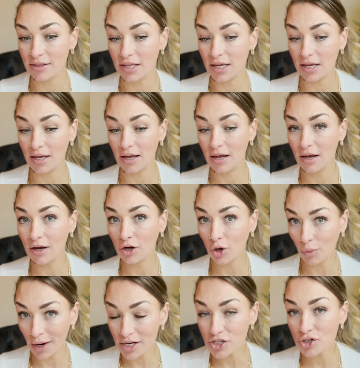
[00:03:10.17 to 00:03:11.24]
the
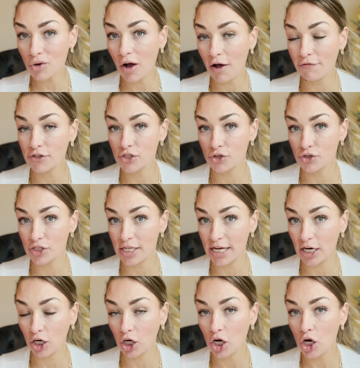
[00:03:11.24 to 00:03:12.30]
correctional officers
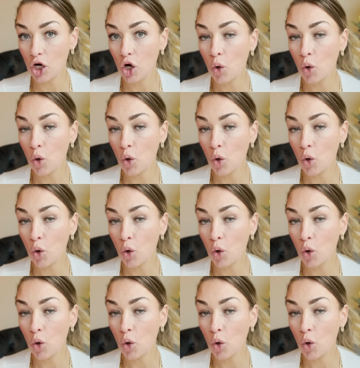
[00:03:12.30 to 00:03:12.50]
there